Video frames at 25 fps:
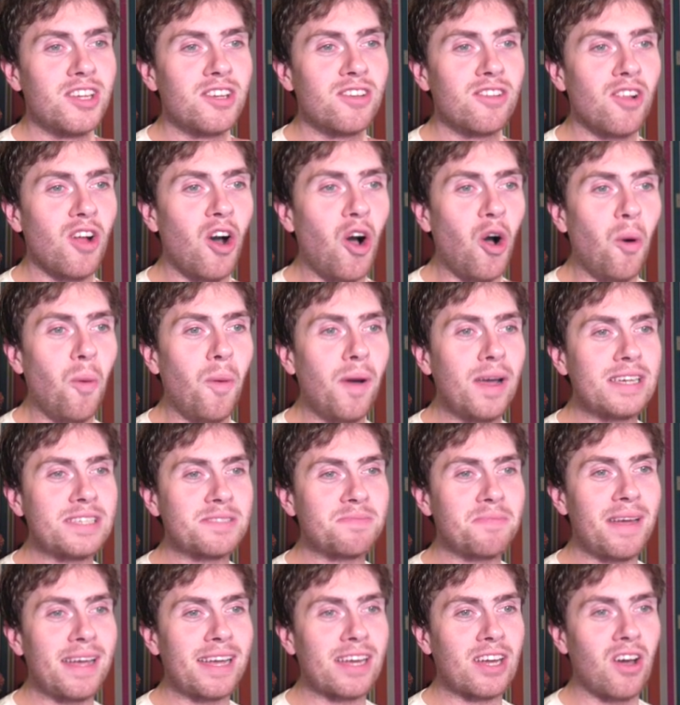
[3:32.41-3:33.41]
You'll
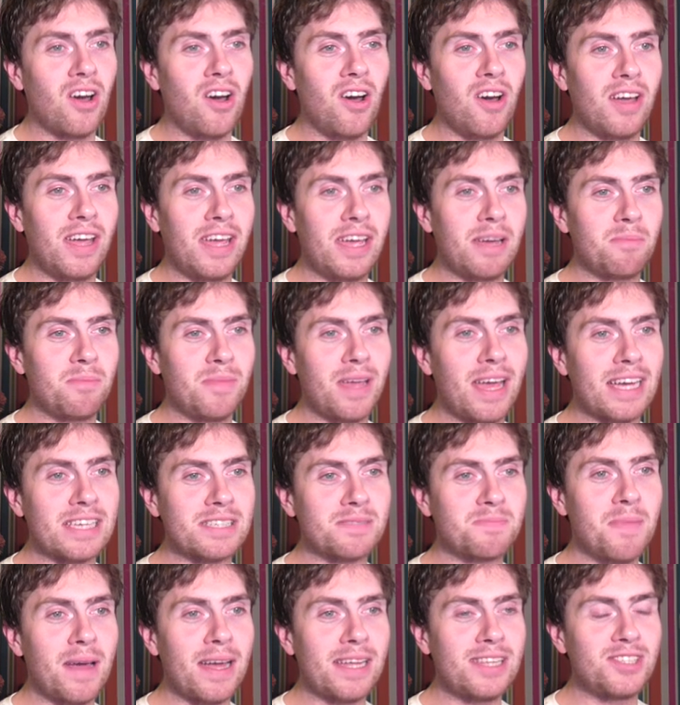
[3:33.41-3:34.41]
always make her, him,
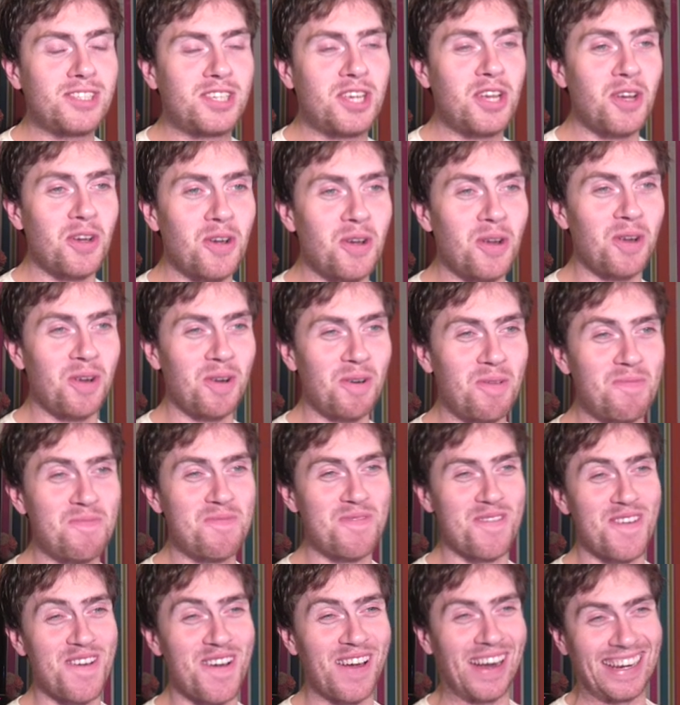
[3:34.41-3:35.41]
yes, mentally
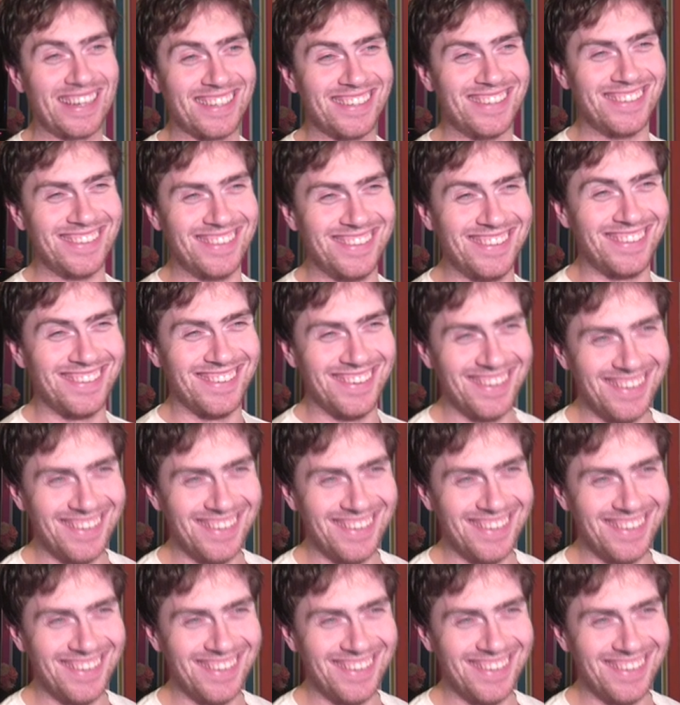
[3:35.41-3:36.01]
pregnant.